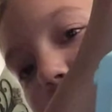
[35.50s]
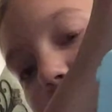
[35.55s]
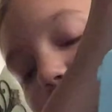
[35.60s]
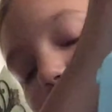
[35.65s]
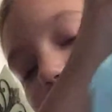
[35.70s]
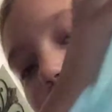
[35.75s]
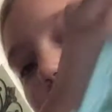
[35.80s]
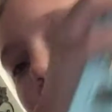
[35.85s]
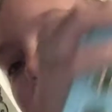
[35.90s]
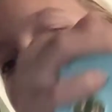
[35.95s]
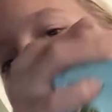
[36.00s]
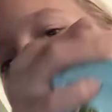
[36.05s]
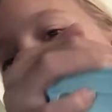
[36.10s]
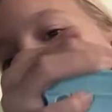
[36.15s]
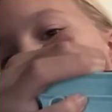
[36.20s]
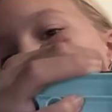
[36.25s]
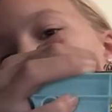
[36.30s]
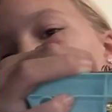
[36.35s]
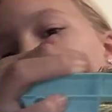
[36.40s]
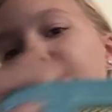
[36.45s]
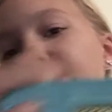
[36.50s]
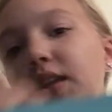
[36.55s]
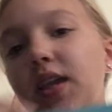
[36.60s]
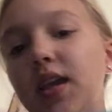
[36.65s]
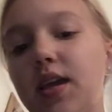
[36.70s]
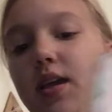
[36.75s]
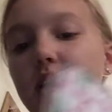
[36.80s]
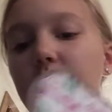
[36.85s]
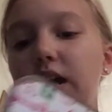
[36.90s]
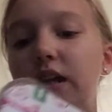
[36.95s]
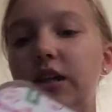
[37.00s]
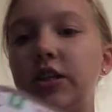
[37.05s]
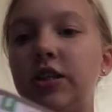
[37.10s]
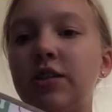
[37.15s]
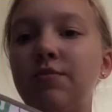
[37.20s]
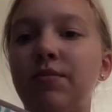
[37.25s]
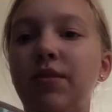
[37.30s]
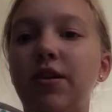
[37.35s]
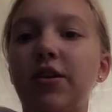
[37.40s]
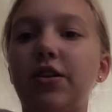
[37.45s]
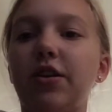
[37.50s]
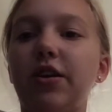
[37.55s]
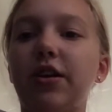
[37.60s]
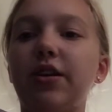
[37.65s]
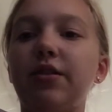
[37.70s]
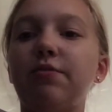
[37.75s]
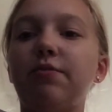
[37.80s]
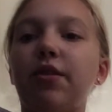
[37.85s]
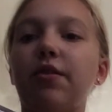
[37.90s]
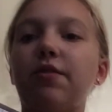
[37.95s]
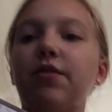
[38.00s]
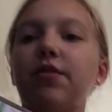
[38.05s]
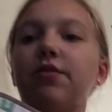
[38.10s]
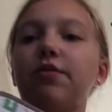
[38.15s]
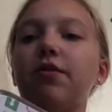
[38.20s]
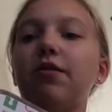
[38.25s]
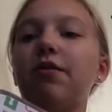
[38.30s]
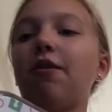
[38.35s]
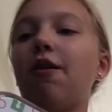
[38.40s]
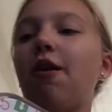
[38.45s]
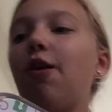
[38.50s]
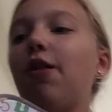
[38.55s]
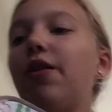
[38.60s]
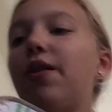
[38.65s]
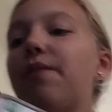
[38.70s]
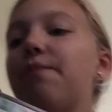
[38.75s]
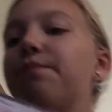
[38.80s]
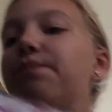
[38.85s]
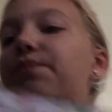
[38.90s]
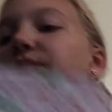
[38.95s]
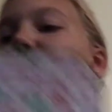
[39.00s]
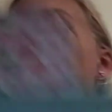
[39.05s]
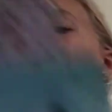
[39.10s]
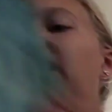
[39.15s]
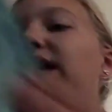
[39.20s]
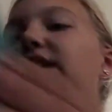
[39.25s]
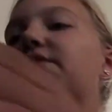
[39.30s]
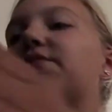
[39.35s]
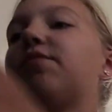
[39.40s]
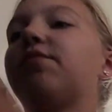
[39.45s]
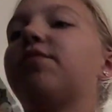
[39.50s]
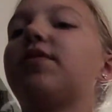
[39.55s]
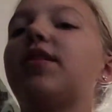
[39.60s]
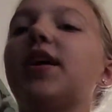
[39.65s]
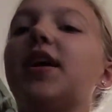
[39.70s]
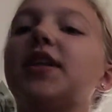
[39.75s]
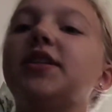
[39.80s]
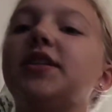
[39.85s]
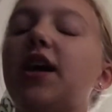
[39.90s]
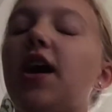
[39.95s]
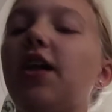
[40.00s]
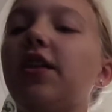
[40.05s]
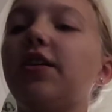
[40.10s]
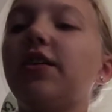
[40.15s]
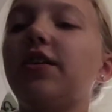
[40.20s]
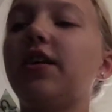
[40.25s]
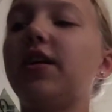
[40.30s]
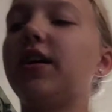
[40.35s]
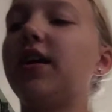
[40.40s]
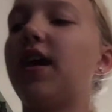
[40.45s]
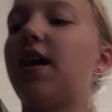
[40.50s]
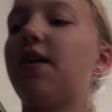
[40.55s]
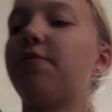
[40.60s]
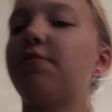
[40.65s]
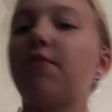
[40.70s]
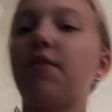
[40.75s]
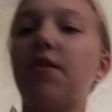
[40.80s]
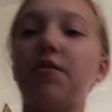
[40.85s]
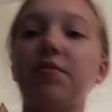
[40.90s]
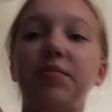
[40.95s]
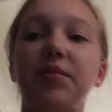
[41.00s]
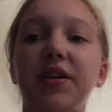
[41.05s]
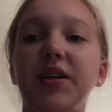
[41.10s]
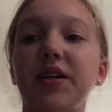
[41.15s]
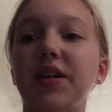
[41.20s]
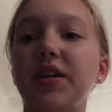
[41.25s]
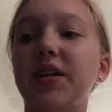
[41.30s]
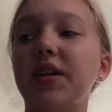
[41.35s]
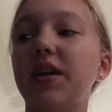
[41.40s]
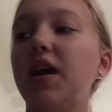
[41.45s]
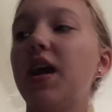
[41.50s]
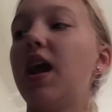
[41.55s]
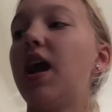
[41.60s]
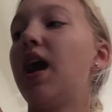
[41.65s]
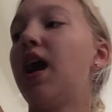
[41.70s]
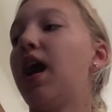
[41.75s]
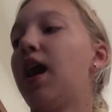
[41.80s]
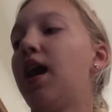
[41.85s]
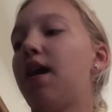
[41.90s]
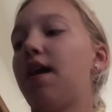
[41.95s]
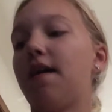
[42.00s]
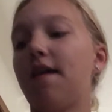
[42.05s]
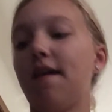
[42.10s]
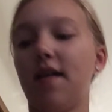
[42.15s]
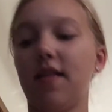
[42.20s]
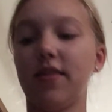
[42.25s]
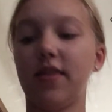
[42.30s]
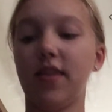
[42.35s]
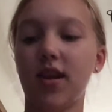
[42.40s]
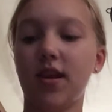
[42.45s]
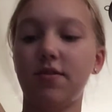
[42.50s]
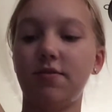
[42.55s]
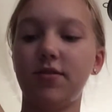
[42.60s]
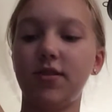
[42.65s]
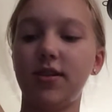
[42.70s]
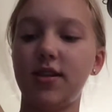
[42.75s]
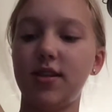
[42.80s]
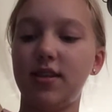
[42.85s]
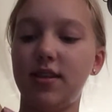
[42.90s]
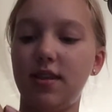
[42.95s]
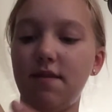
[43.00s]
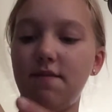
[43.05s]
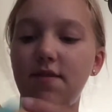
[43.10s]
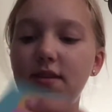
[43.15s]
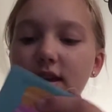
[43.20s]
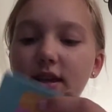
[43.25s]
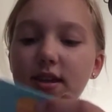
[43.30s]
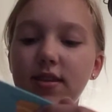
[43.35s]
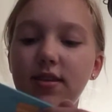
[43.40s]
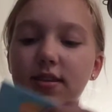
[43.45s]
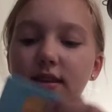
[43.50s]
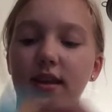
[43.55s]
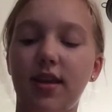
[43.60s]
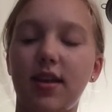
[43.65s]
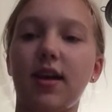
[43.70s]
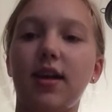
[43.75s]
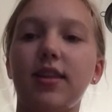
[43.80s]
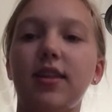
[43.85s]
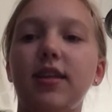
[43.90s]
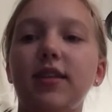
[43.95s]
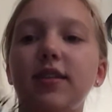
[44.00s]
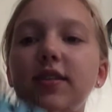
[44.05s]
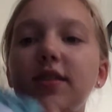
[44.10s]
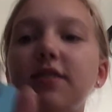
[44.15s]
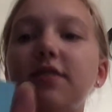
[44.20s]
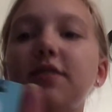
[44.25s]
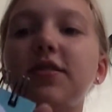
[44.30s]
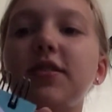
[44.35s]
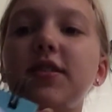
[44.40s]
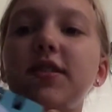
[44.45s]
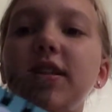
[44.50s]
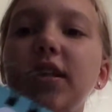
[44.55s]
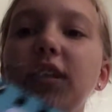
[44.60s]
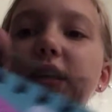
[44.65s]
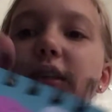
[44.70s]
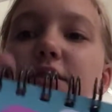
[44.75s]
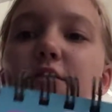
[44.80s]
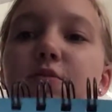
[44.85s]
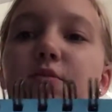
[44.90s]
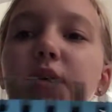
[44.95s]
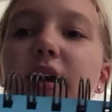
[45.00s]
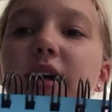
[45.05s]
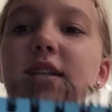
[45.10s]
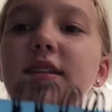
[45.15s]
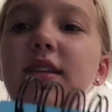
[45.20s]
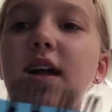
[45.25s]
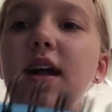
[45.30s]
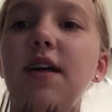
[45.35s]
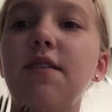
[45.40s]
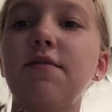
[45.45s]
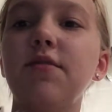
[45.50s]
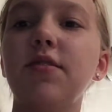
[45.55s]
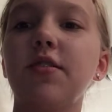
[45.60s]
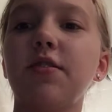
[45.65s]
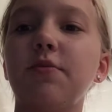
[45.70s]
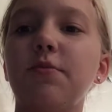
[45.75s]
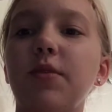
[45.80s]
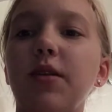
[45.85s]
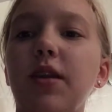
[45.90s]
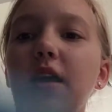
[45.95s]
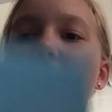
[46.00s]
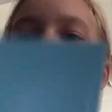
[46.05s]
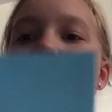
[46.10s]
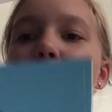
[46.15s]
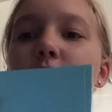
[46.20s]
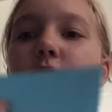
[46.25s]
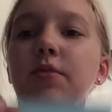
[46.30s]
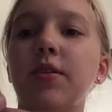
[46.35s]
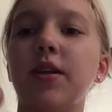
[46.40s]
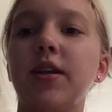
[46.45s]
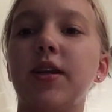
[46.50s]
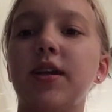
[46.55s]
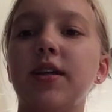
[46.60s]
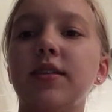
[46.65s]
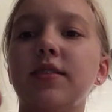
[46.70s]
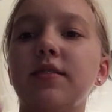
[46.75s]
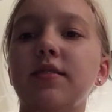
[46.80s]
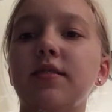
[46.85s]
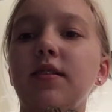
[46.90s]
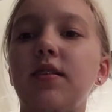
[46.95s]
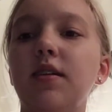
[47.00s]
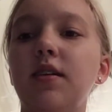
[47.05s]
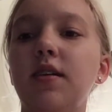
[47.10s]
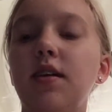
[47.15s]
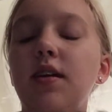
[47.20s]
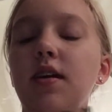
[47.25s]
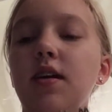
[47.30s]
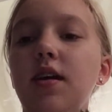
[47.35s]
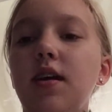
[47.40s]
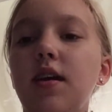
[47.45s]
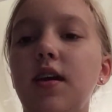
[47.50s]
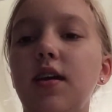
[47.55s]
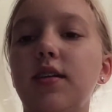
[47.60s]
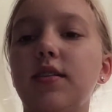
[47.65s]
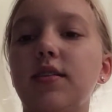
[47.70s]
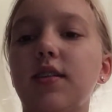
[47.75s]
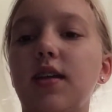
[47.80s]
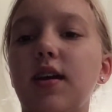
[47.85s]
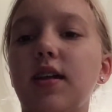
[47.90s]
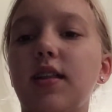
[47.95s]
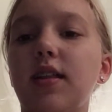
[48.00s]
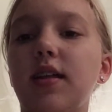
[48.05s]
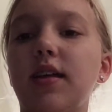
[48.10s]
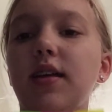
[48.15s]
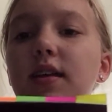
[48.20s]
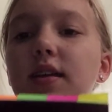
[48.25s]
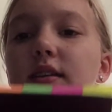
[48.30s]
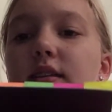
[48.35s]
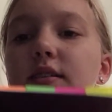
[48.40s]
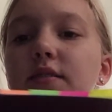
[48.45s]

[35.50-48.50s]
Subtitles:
teal-ish, mint green, whatever you want to call it. I got them for like a dollar at Walmart. And then I went to CVS and got these little sticky note pads. I have another one. I don't know where it is. It's got like